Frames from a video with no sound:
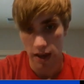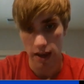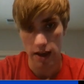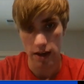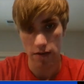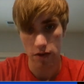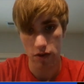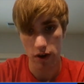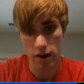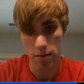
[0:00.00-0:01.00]
And if you
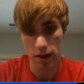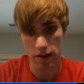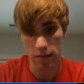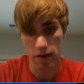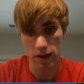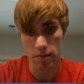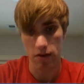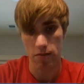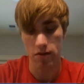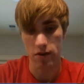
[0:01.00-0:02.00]
try and play something like
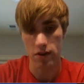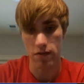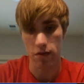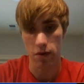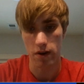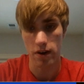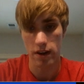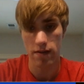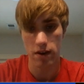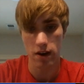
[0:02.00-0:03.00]
bishop to g4
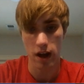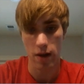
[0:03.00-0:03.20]
even,